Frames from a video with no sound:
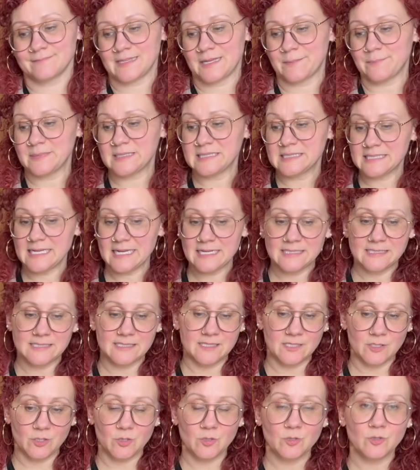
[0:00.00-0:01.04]
besides
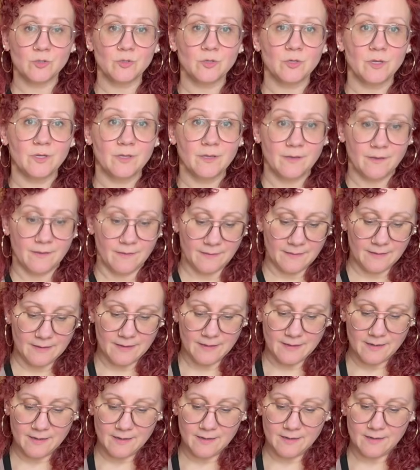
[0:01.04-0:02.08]

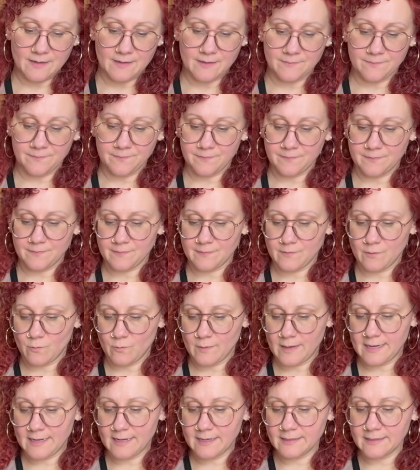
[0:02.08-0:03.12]
the
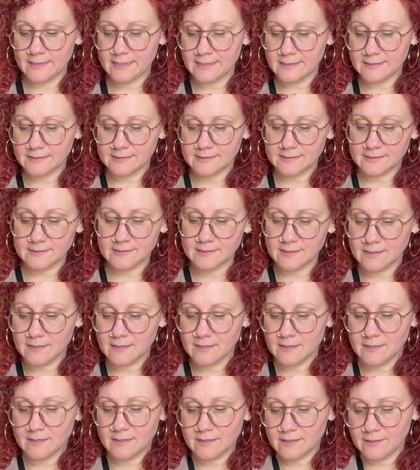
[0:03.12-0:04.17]
red onions,
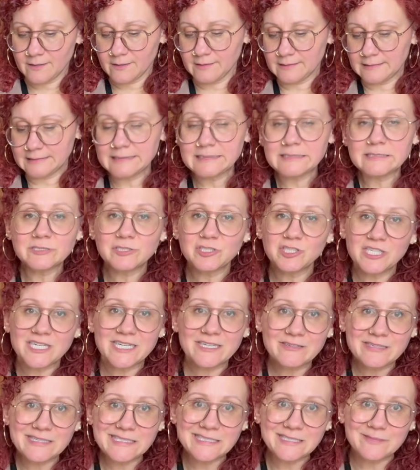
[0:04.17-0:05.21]
are little
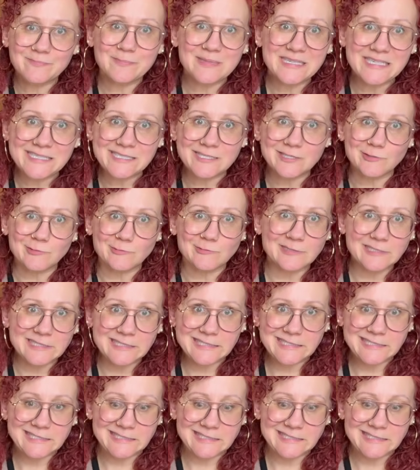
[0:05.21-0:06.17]
cherry tomatoes.